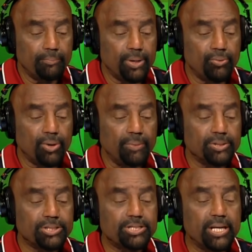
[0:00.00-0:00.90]
Mitt
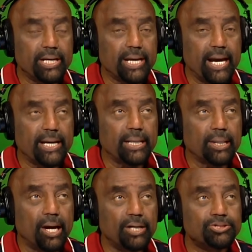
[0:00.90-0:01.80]
Romney is the same guy that
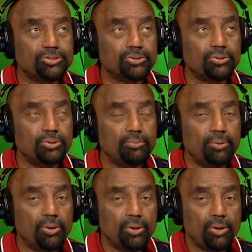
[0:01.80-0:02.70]
lost to
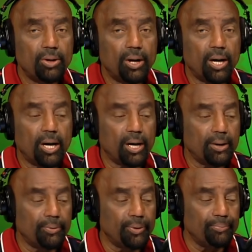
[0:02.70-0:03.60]

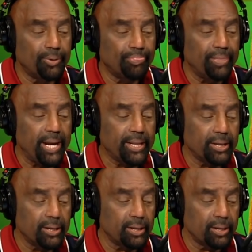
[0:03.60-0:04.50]
uh, the
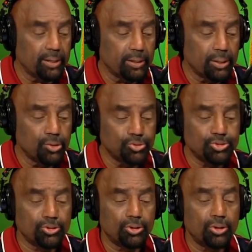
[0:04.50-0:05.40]
pathetic
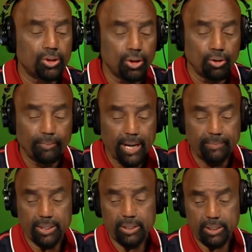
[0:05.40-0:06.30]
loser
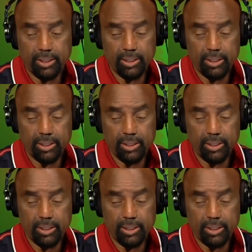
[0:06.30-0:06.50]
Obama.